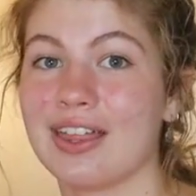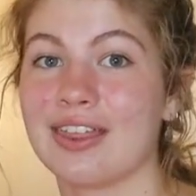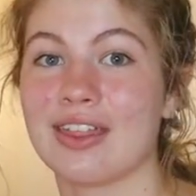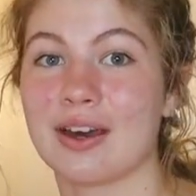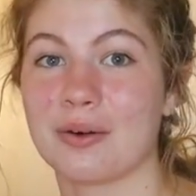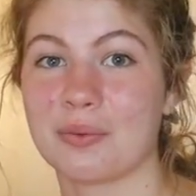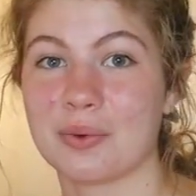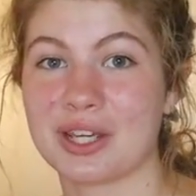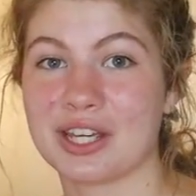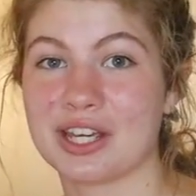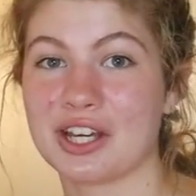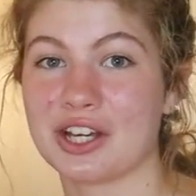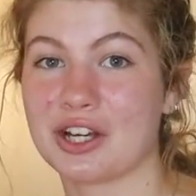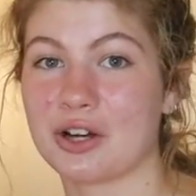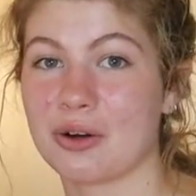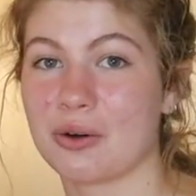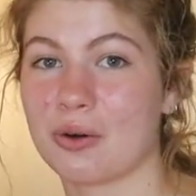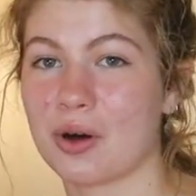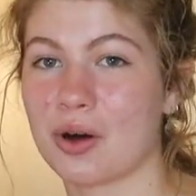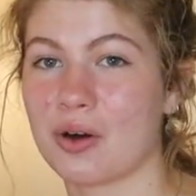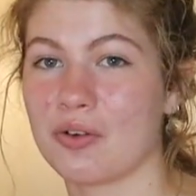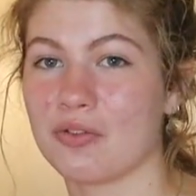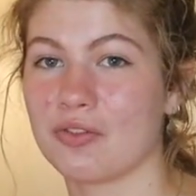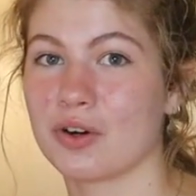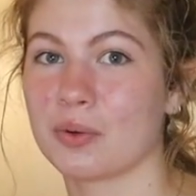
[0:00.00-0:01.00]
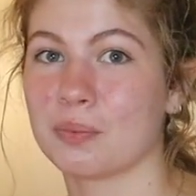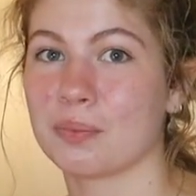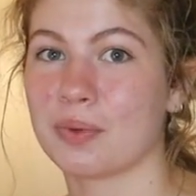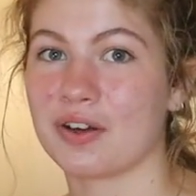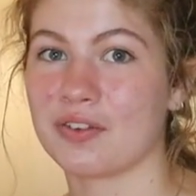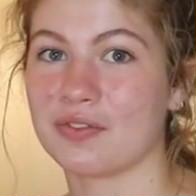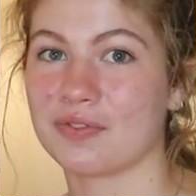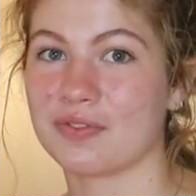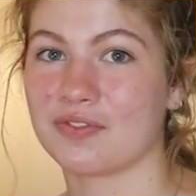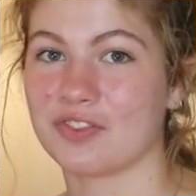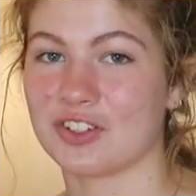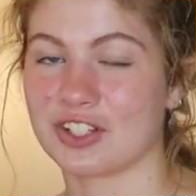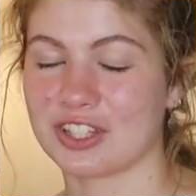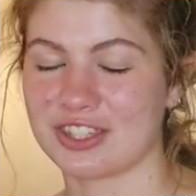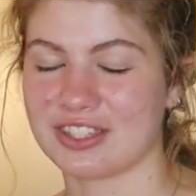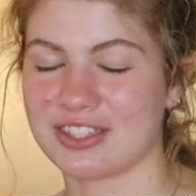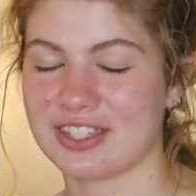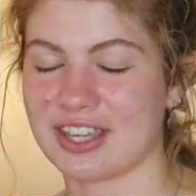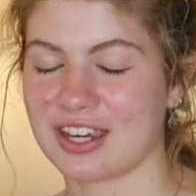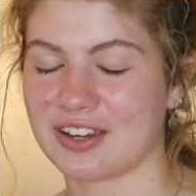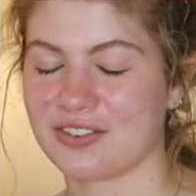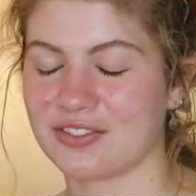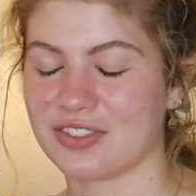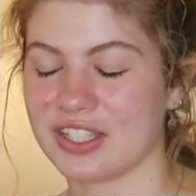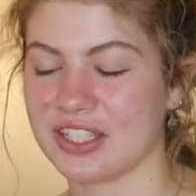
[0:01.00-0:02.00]
that we could go over, but for the
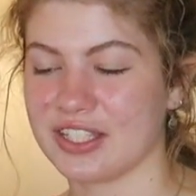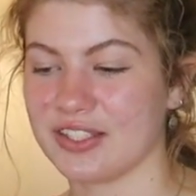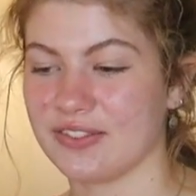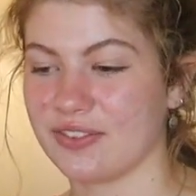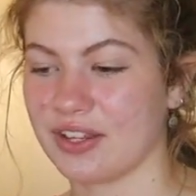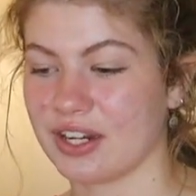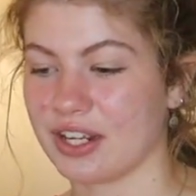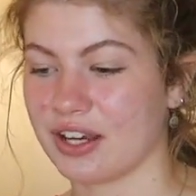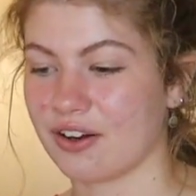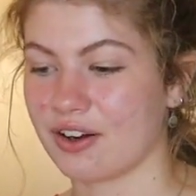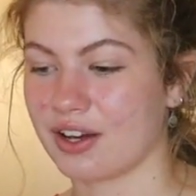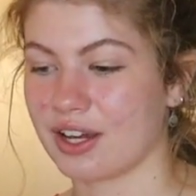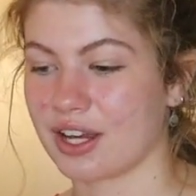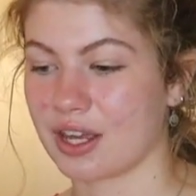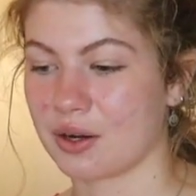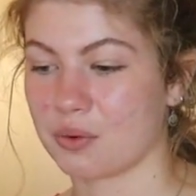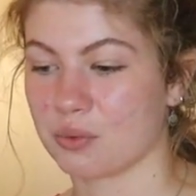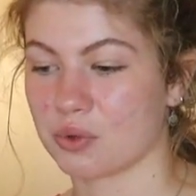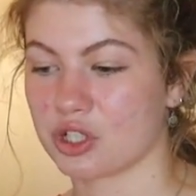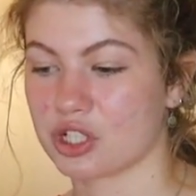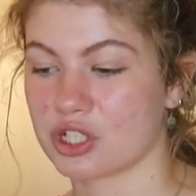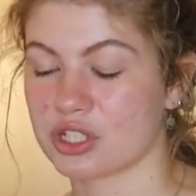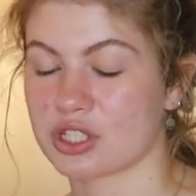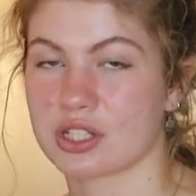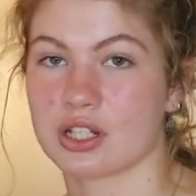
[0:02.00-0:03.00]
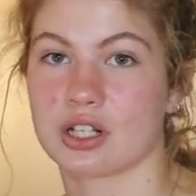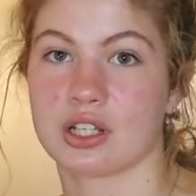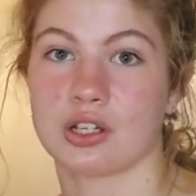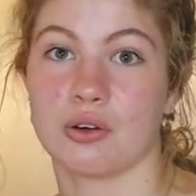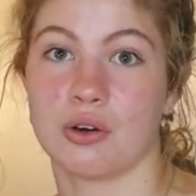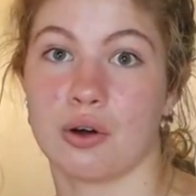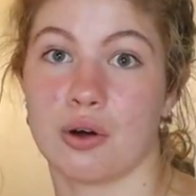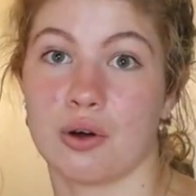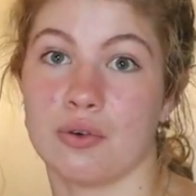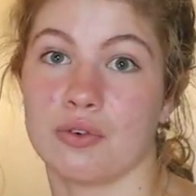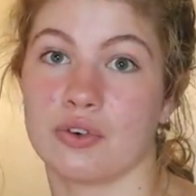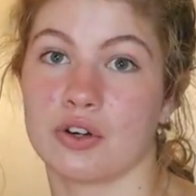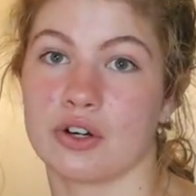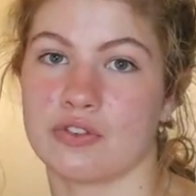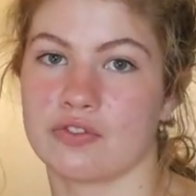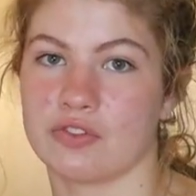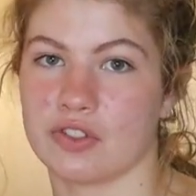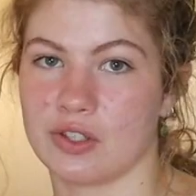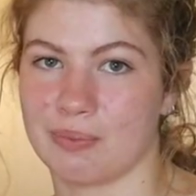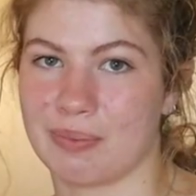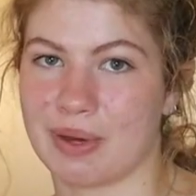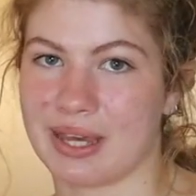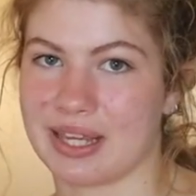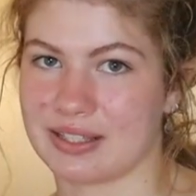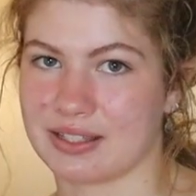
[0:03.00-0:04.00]
sake of this video, again, we're just going to go over a
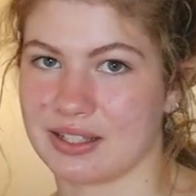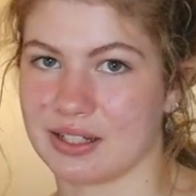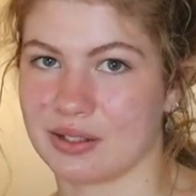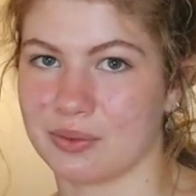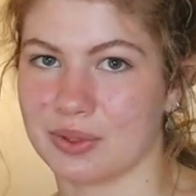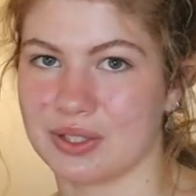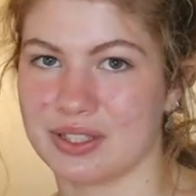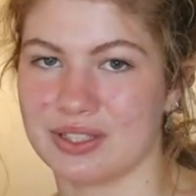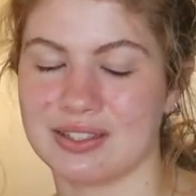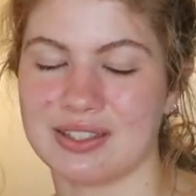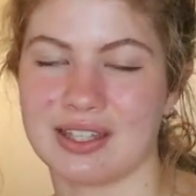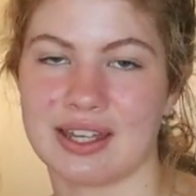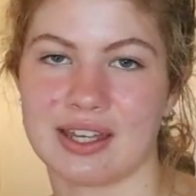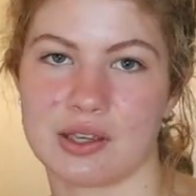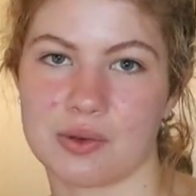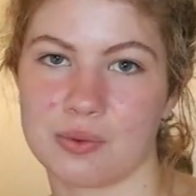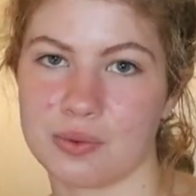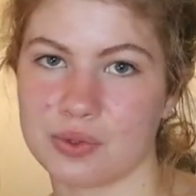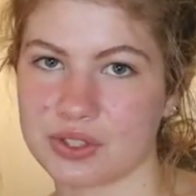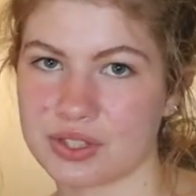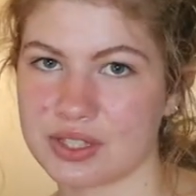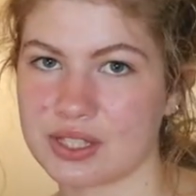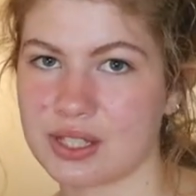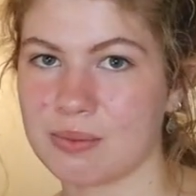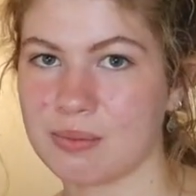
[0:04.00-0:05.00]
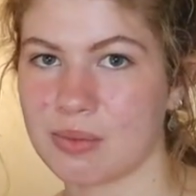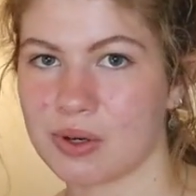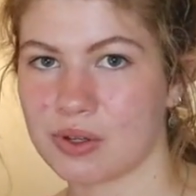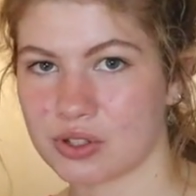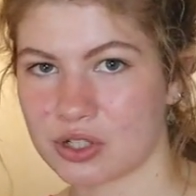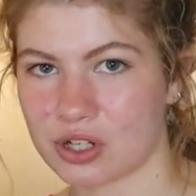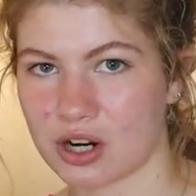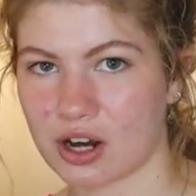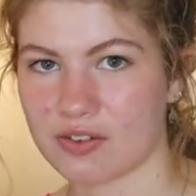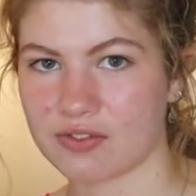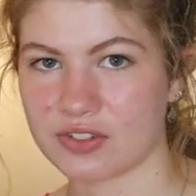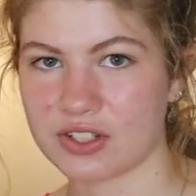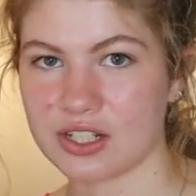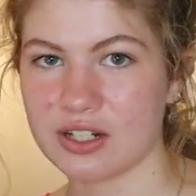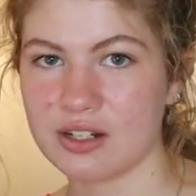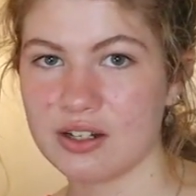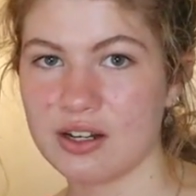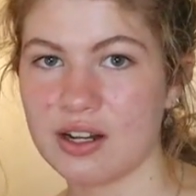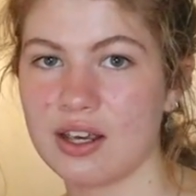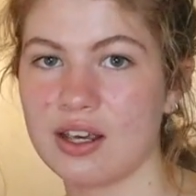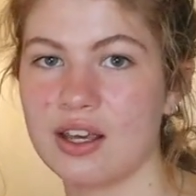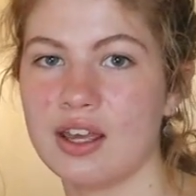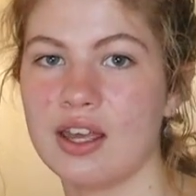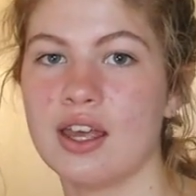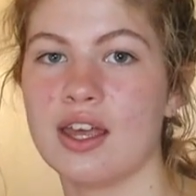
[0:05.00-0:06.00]
few basic ones that you will see most often.
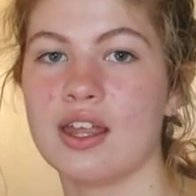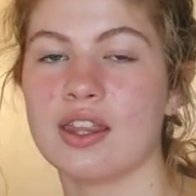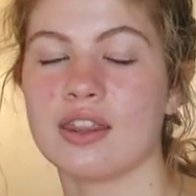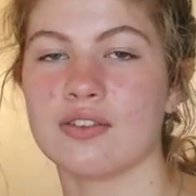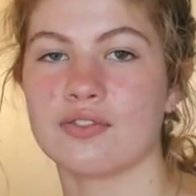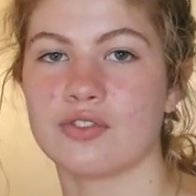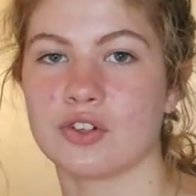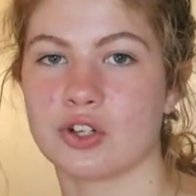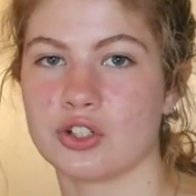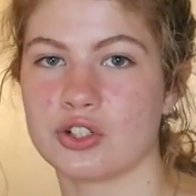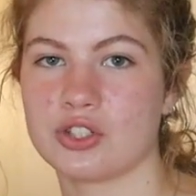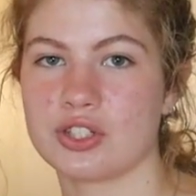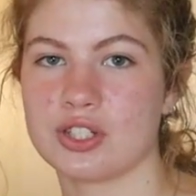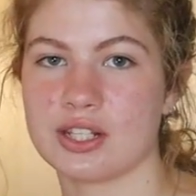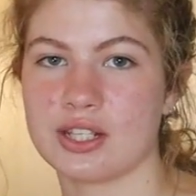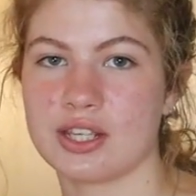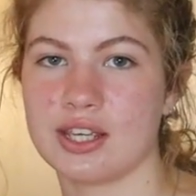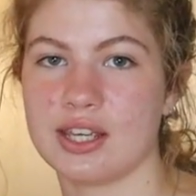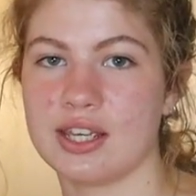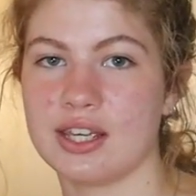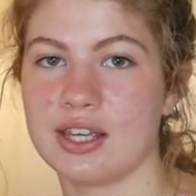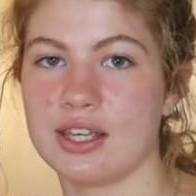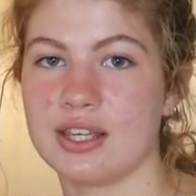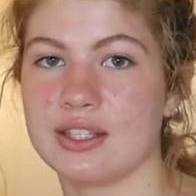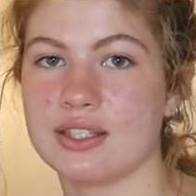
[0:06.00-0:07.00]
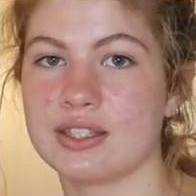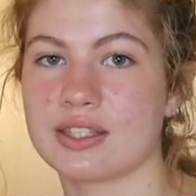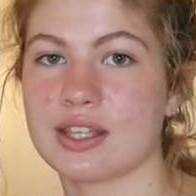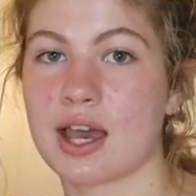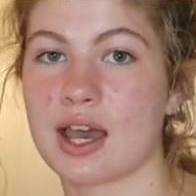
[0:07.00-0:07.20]
The first is